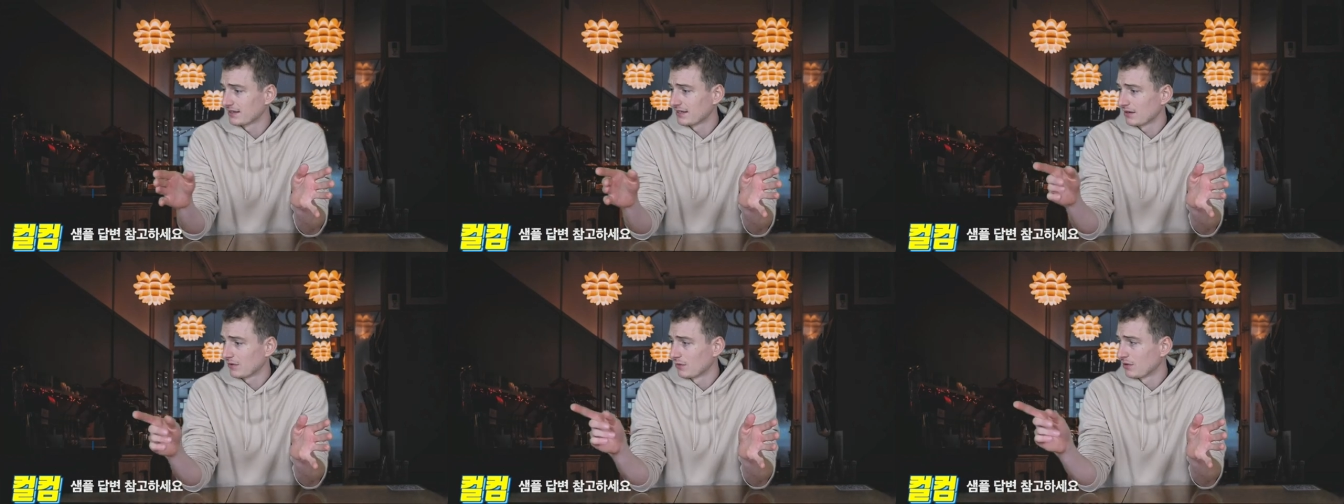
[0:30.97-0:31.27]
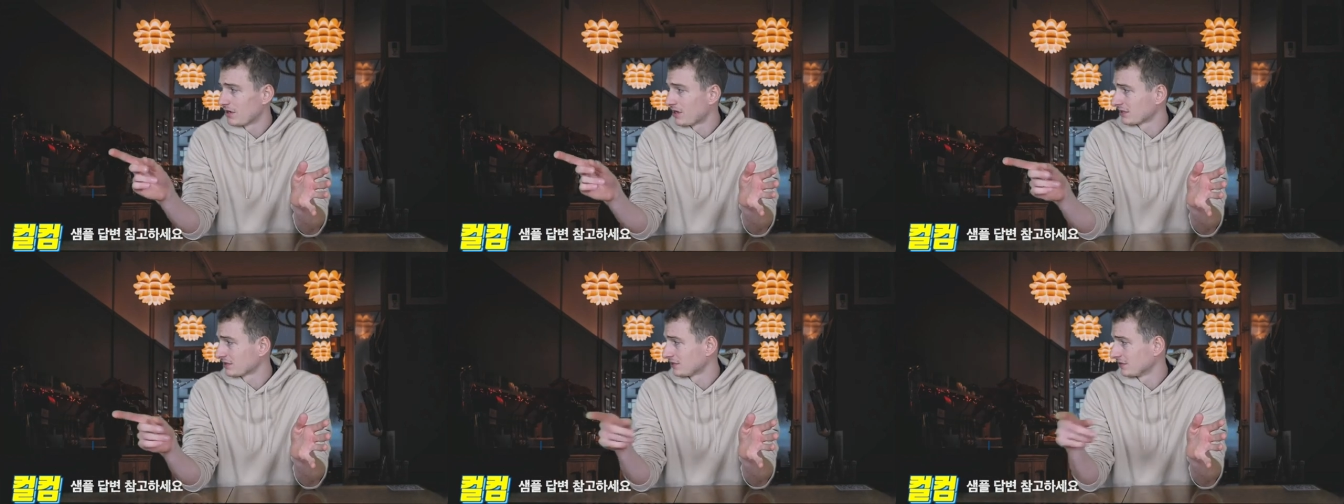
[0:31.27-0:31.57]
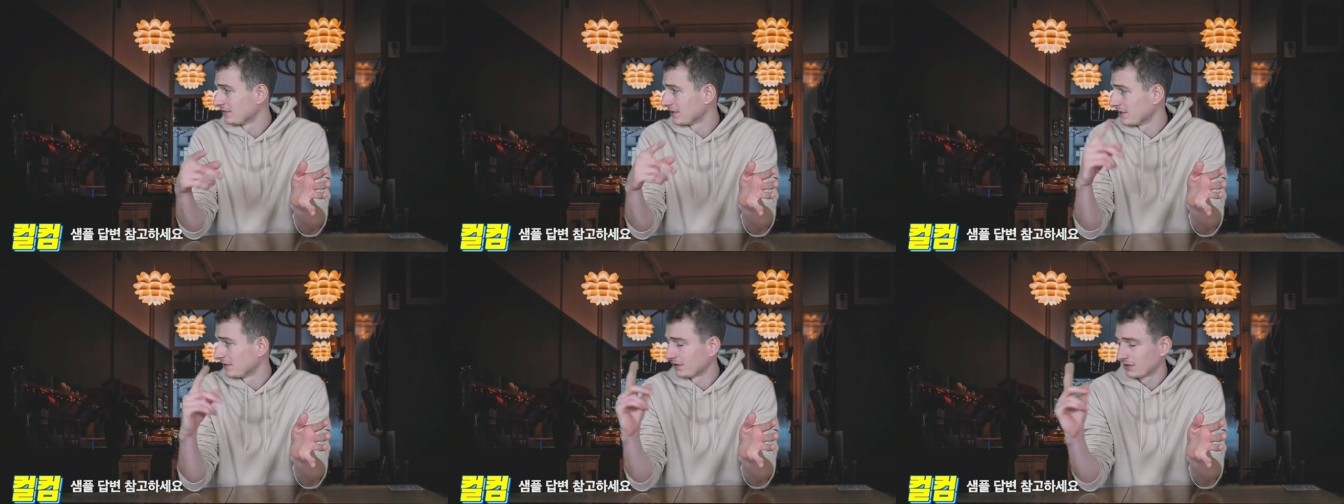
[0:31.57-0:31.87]
that walks
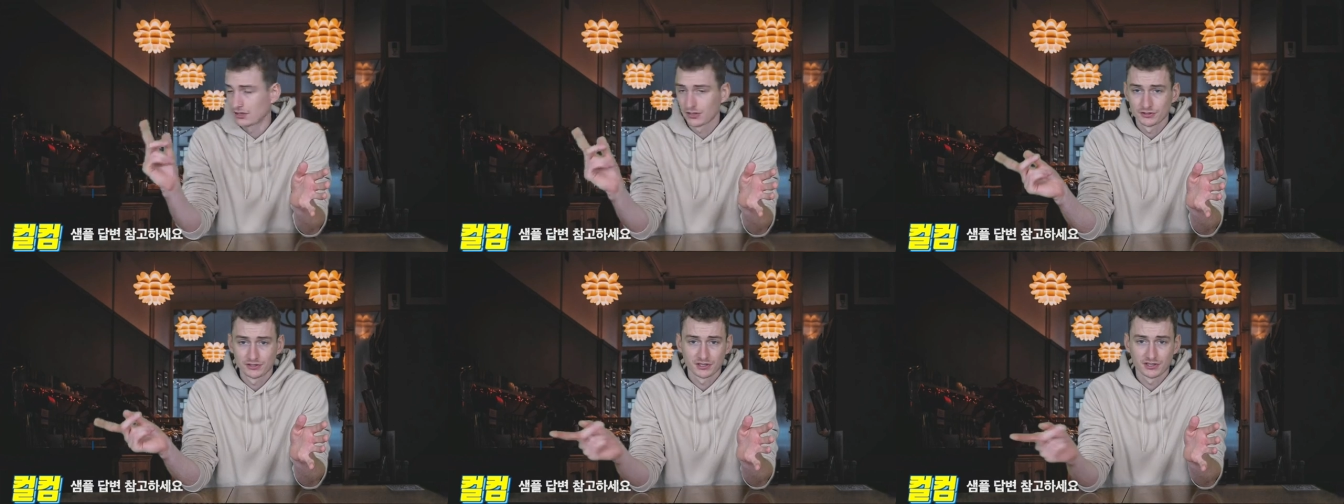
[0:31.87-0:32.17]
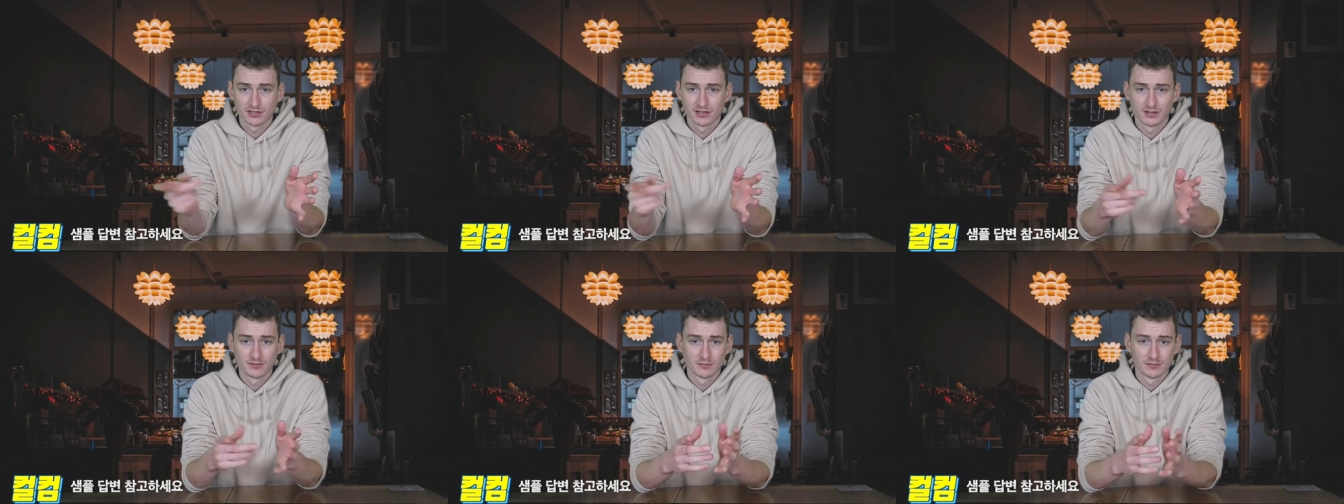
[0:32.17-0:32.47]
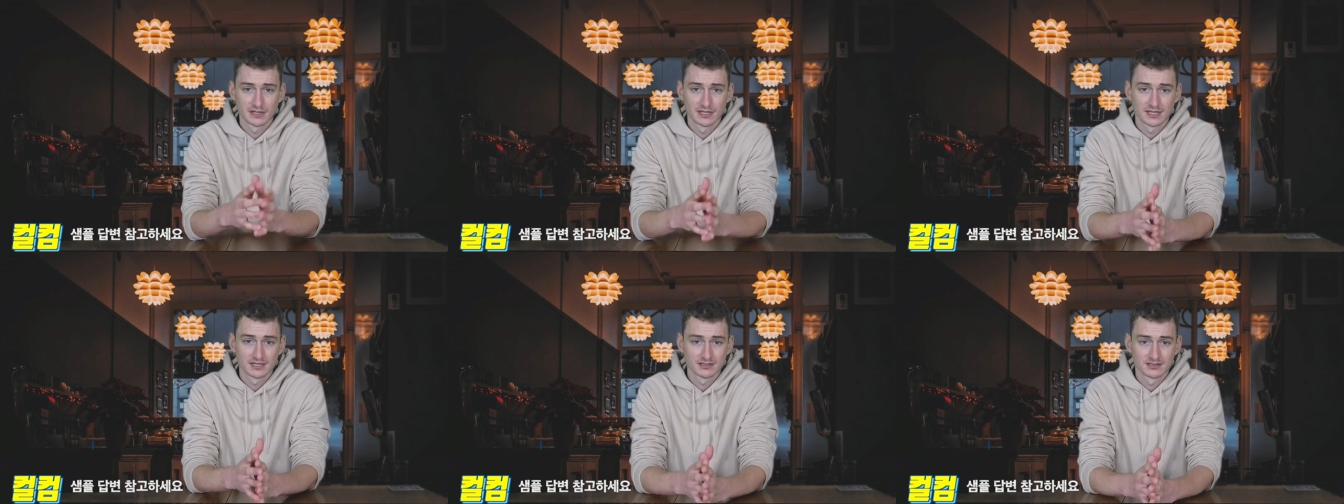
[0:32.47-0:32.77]
around Culture
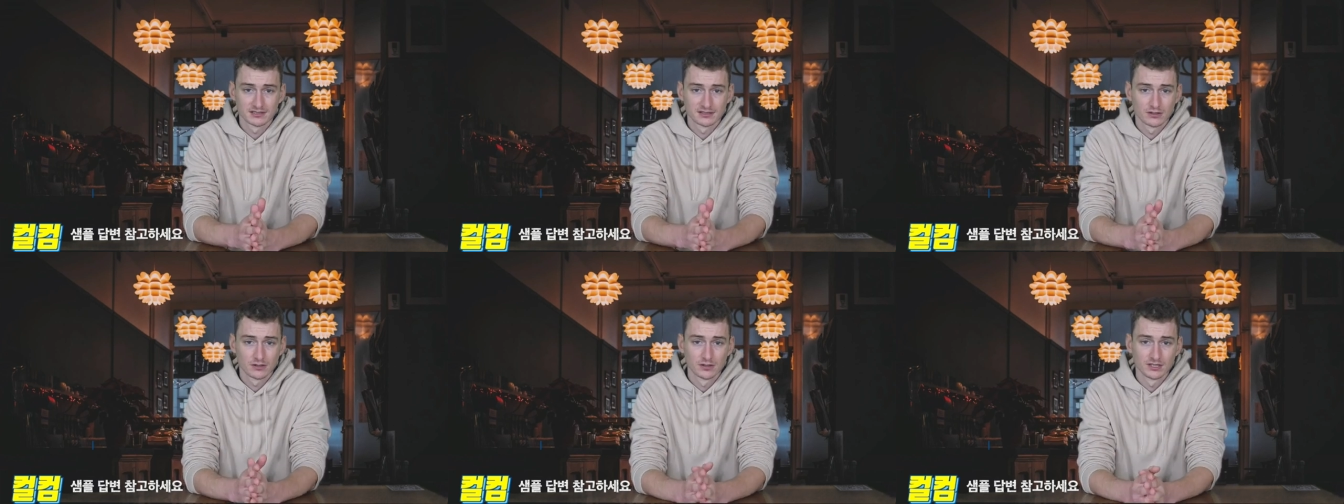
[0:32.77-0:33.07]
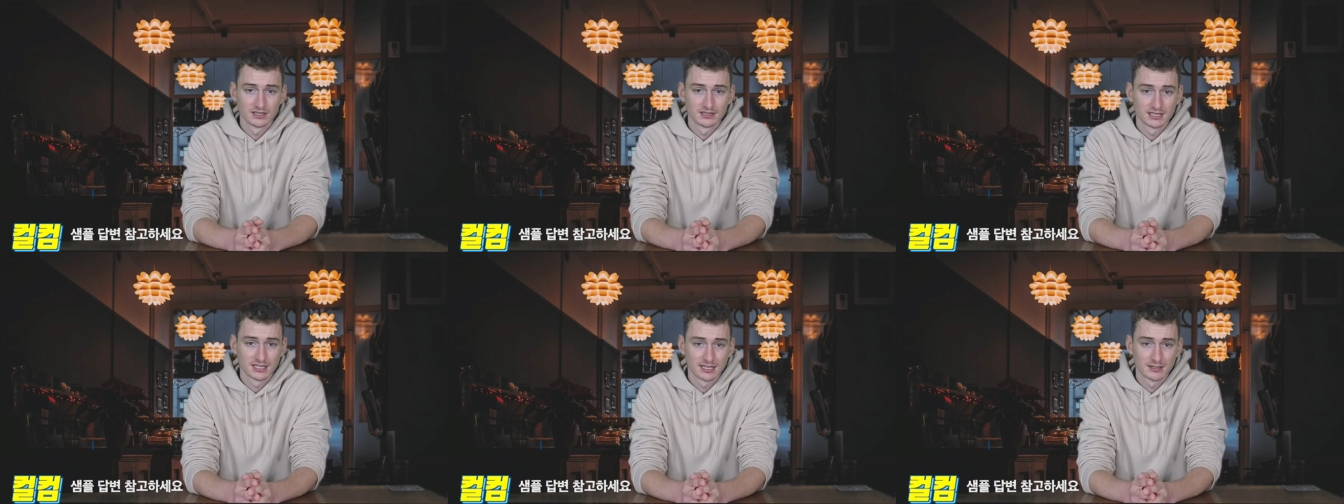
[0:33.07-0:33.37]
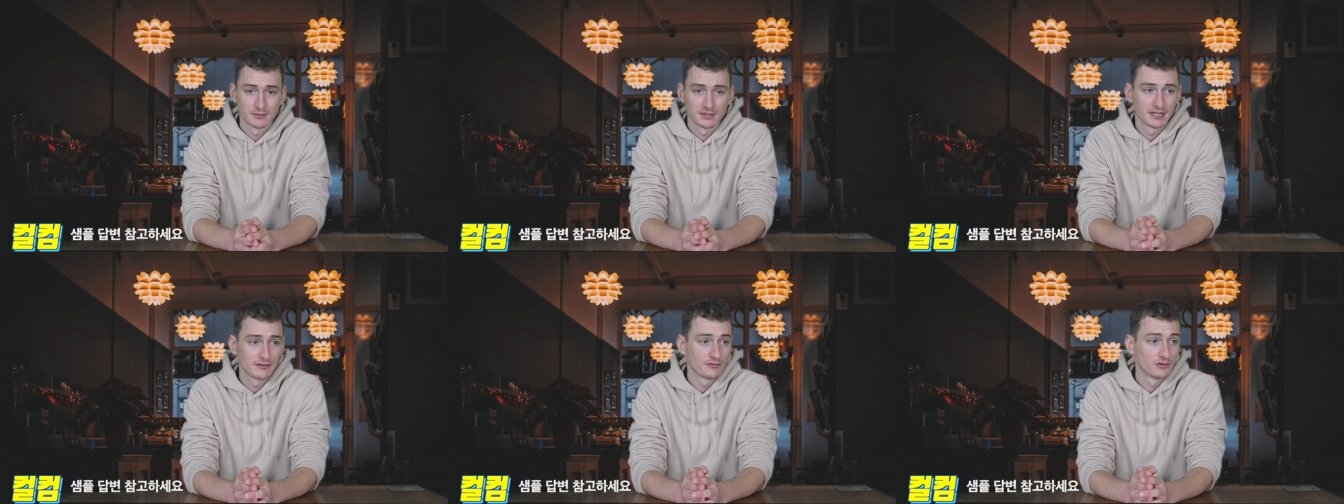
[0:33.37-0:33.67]
Complex all the
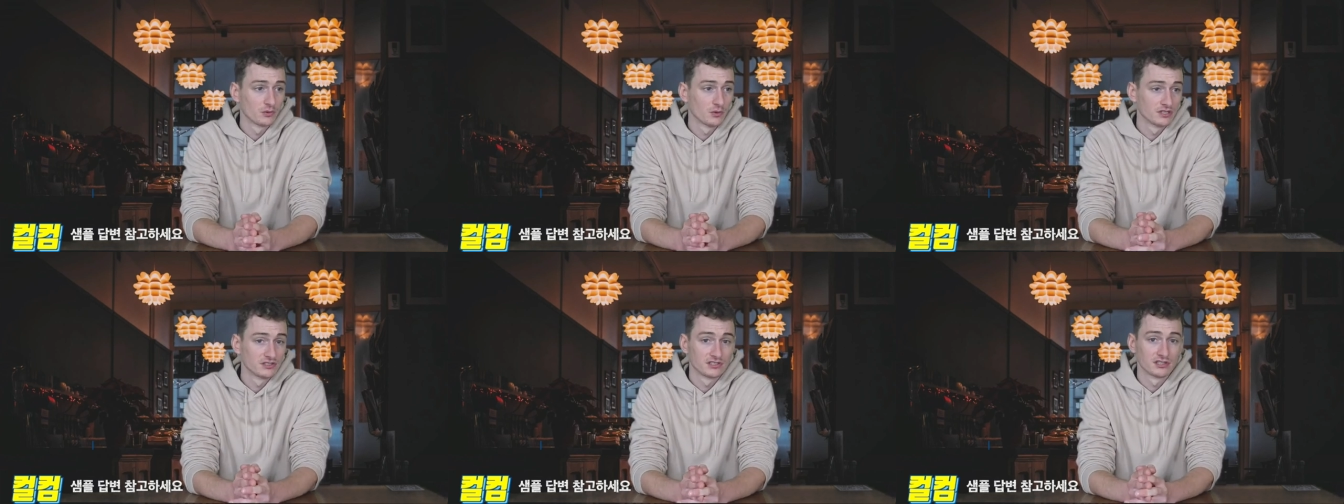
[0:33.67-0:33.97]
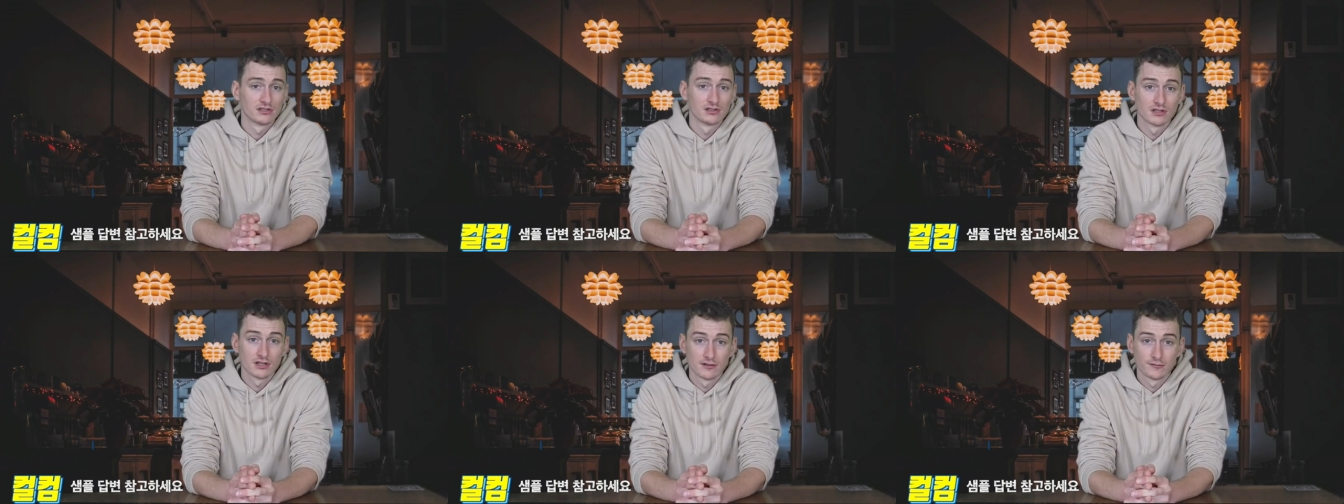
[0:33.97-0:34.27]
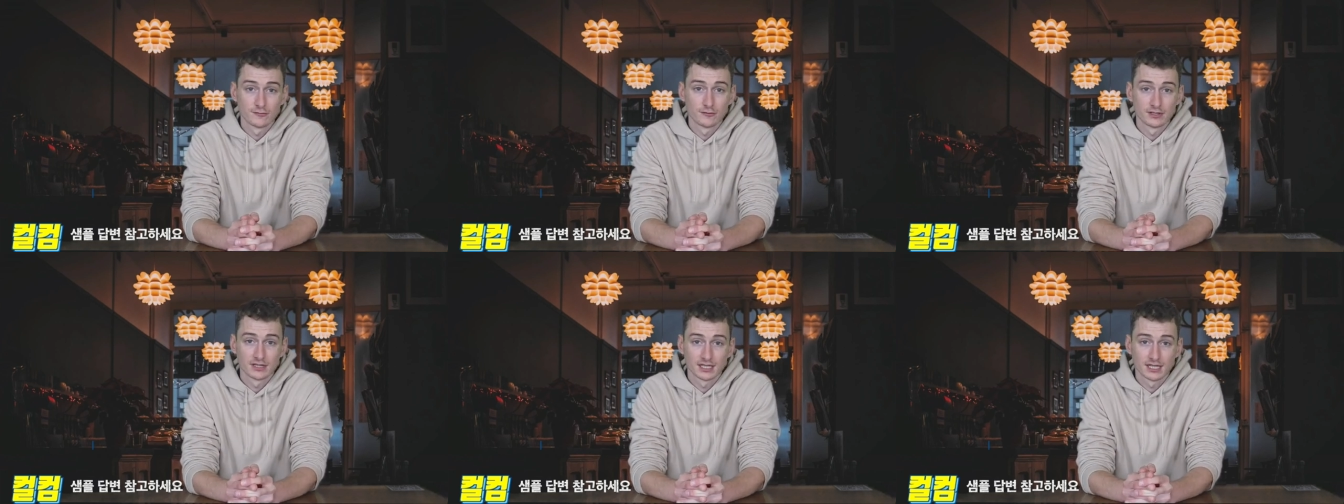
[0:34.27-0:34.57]
time, and everyone's in
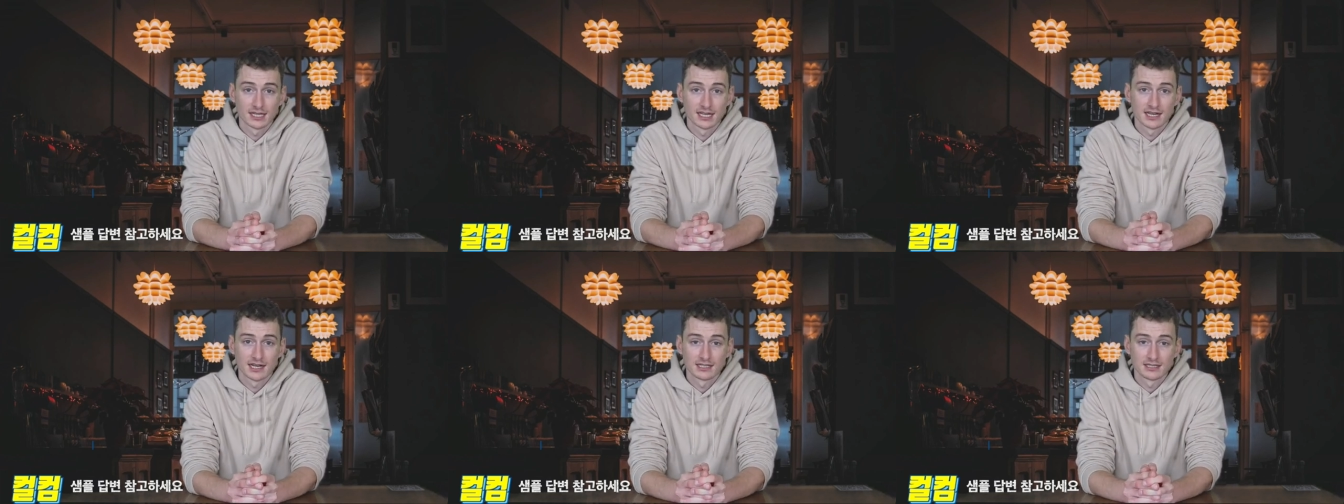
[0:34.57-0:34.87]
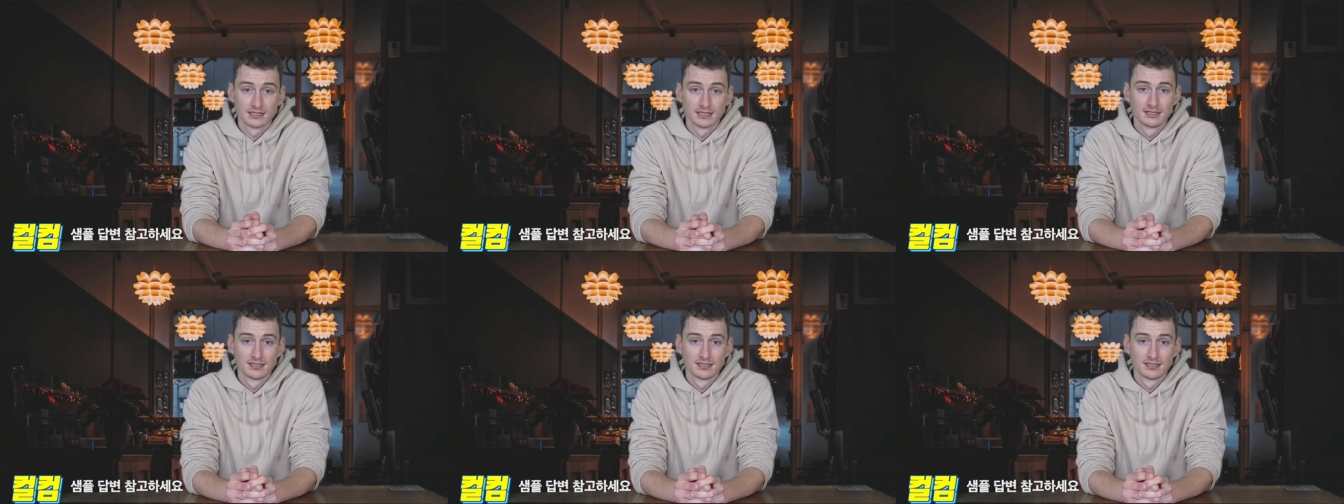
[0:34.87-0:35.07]
love with the cat.